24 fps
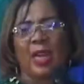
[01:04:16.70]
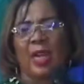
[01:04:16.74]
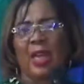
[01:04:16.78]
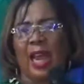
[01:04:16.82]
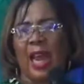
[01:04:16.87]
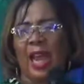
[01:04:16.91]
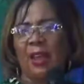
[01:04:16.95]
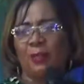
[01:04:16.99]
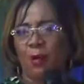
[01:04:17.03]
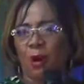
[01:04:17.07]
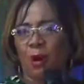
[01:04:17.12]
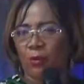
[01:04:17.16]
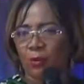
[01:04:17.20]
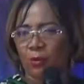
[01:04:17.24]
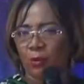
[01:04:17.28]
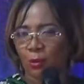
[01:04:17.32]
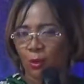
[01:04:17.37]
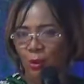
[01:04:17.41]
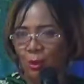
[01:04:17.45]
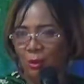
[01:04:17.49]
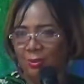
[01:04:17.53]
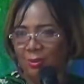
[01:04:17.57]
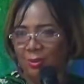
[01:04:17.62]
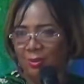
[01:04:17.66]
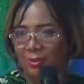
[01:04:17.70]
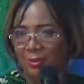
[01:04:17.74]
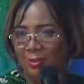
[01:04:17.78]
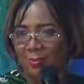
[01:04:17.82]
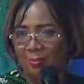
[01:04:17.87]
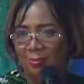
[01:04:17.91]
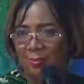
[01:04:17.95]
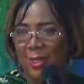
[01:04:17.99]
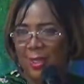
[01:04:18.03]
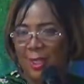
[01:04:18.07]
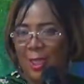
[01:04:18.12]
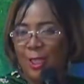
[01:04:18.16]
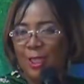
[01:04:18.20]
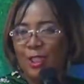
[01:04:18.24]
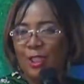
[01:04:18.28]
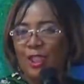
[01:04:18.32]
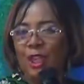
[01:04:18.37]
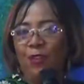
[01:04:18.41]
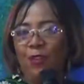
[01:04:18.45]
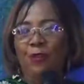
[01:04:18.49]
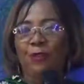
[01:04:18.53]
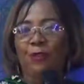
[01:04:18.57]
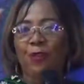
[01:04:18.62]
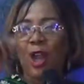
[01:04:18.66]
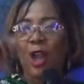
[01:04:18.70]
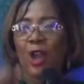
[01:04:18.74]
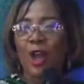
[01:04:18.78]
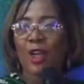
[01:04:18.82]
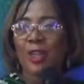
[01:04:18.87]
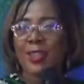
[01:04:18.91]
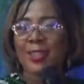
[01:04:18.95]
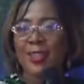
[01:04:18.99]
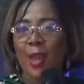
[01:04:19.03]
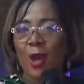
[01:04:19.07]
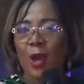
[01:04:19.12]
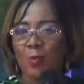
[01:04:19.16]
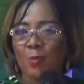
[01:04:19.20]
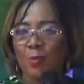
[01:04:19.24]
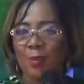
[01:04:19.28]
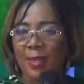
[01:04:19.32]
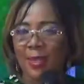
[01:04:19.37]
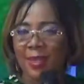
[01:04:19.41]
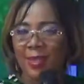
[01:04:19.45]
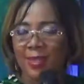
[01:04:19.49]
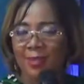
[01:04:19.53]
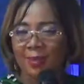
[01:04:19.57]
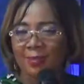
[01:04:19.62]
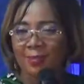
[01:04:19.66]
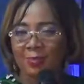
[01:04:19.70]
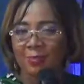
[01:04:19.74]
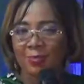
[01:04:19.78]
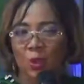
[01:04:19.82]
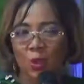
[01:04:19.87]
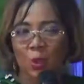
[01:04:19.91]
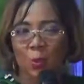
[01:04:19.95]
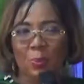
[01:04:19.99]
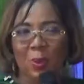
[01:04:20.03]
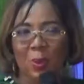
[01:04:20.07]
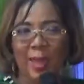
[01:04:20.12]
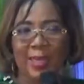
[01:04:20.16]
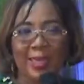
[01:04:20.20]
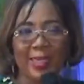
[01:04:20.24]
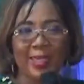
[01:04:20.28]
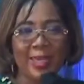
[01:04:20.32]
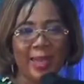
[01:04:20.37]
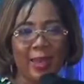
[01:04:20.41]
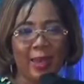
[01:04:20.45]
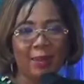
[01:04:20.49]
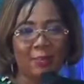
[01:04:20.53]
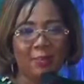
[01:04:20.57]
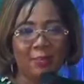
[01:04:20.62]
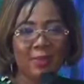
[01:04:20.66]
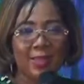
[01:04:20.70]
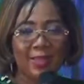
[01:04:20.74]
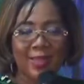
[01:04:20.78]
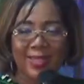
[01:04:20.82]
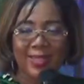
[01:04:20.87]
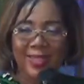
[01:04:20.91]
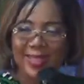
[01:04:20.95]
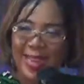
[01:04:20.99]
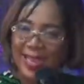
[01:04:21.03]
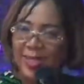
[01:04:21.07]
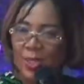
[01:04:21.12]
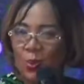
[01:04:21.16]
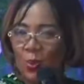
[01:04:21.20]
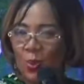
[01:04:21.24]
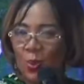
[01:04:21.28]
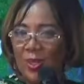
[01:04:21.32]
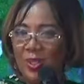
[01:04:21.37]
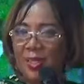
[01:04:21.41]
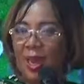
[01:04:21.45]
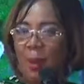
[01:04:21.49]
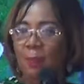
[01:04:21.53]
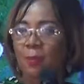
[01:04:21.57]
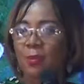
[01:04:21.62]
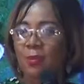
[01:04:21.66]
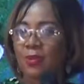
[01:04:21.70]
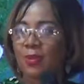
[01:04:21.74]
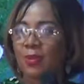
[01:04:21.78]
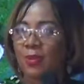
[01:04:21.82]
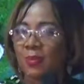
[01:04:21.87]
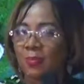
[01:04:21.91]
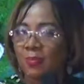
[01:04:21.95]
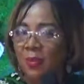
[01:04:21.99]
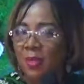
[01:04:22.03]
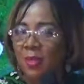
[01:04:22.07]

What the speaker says: life of Ruth, she followed Naomi to Bethlehem. Guess what happened?